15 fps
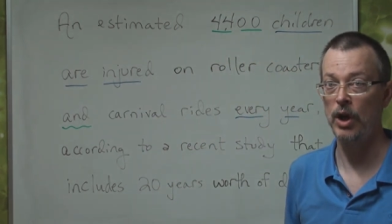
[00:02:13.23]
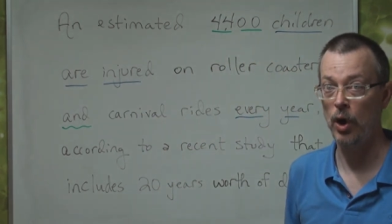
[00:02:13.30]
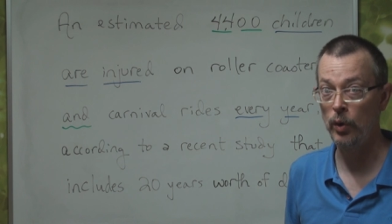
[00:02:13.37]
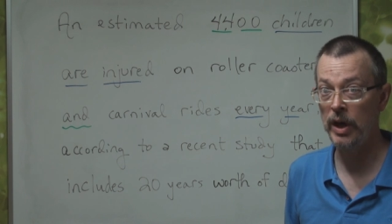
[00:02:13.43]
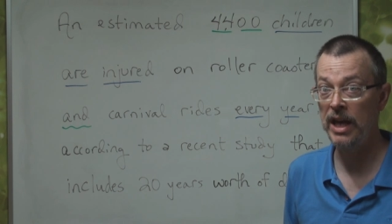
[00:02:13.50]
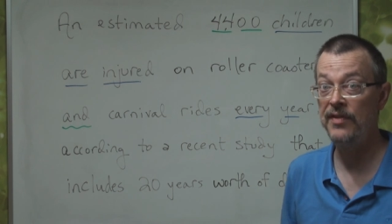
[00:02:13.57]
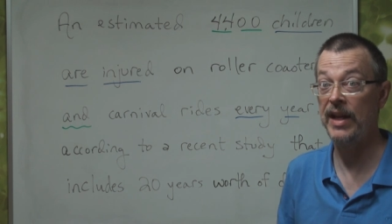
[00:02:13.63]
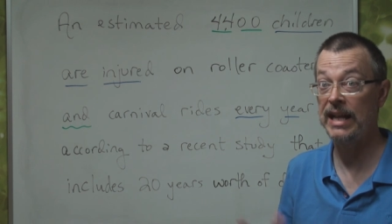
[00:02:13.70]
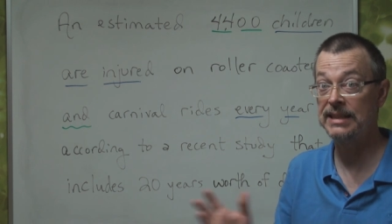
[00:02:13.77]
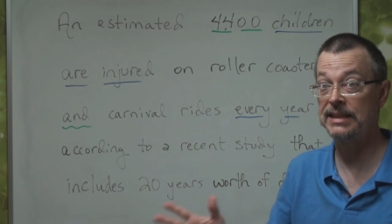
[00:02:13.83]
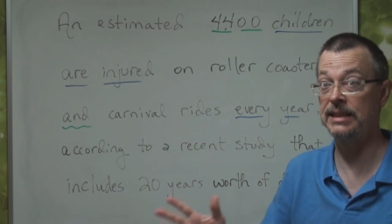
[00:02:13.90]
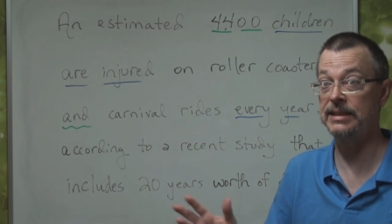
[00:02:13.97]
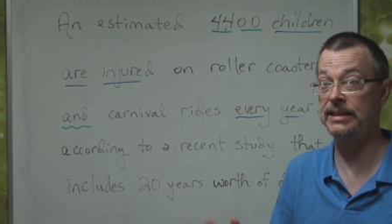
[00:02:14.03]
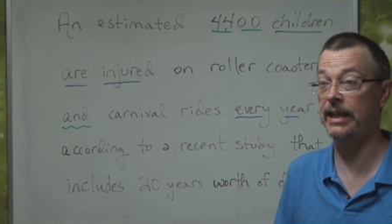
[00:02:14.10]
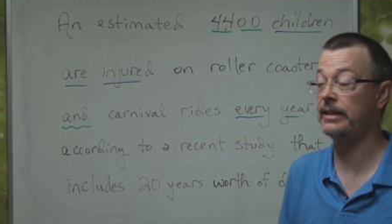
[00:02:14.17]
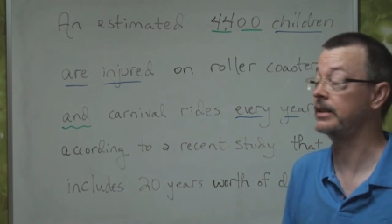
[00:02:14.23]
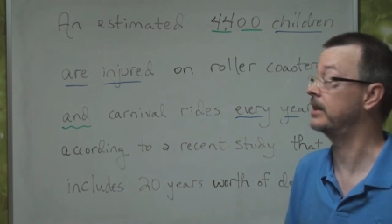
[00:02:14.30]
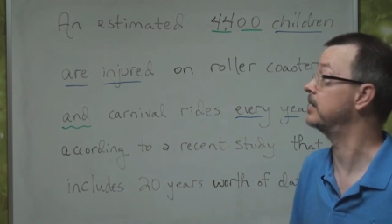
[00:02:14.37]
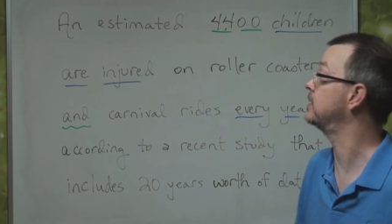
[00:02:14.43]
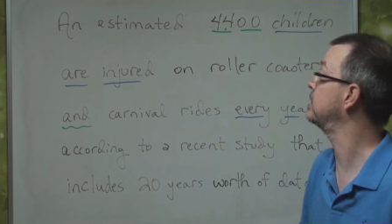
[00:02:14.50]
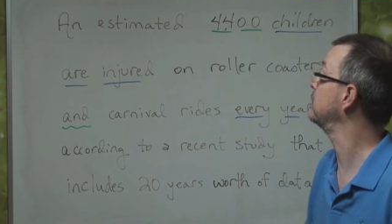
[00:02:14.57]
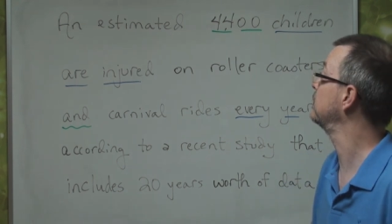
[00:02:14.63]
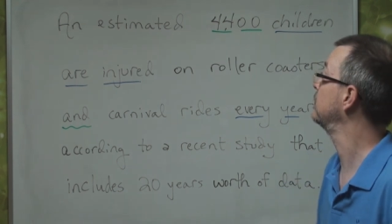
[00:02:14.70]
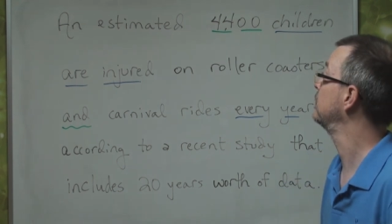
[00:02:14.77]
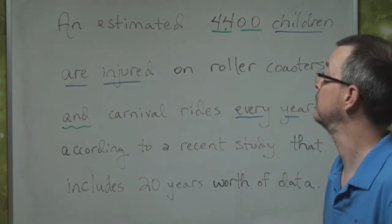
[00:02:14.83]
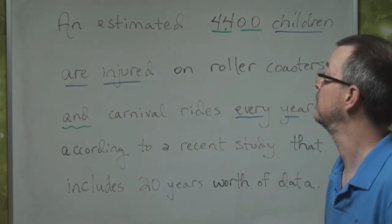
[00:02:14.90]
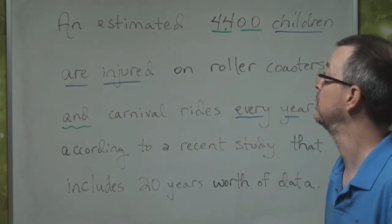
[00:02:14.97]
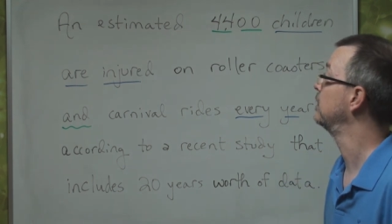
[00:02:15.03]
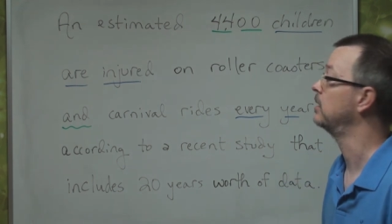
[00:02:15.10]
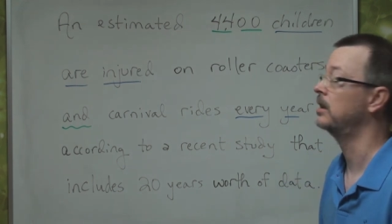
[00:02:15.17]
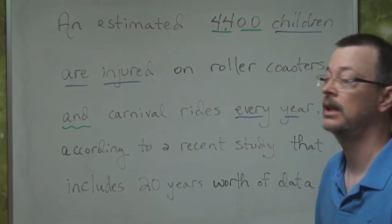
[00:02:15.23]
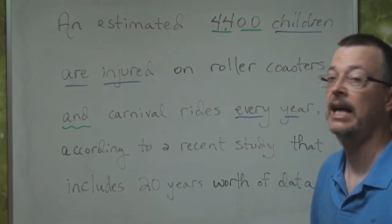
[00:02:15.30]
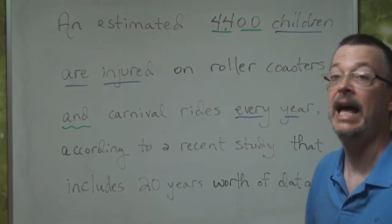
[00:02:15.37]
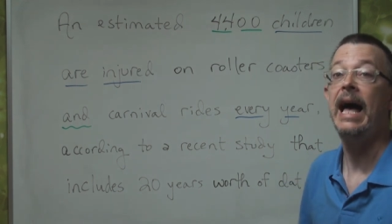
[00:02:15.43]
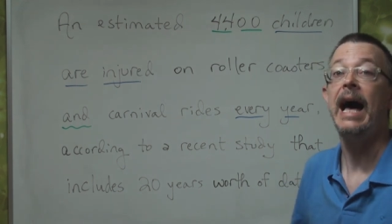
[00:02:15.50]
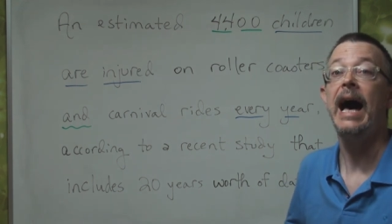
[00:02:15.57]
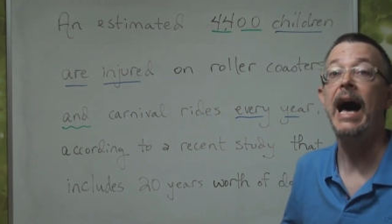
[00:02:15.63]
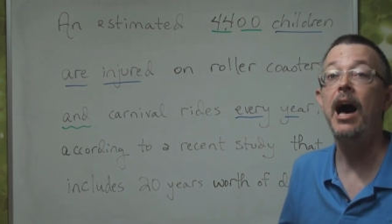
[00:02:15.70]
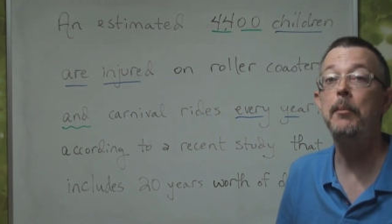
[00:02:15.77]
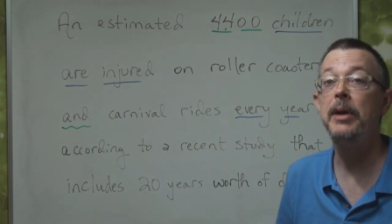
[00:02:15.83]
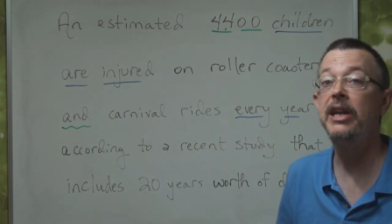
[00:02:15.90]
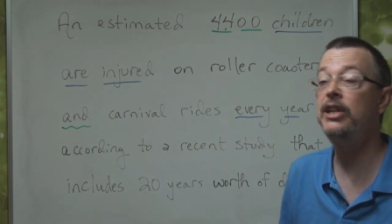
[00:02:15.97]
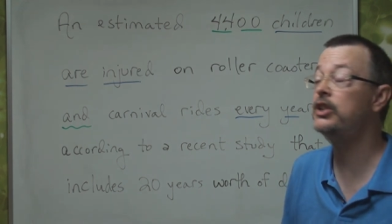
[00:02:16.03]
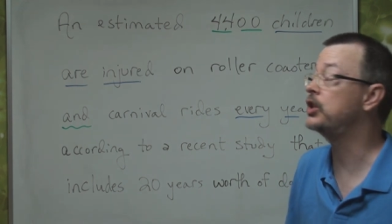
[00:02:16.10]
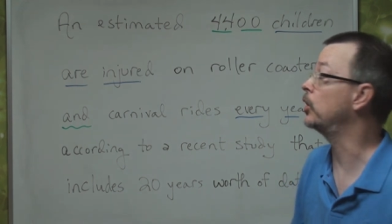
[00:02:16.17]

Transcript: Okay? That's the sentence. How many